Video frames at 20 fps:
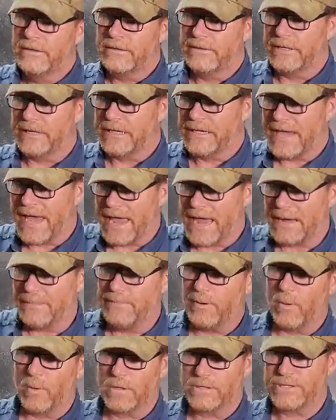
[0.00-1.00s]
the gang
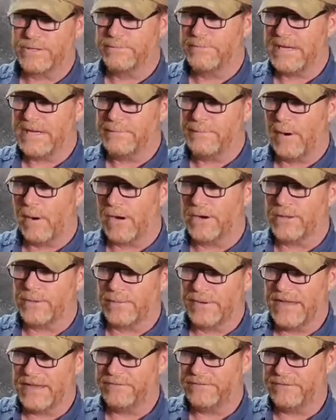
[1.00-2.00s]
portion be a part of the
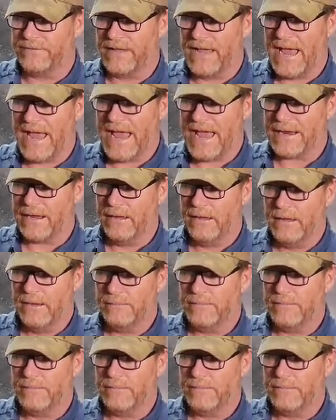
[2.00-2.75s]
red flag,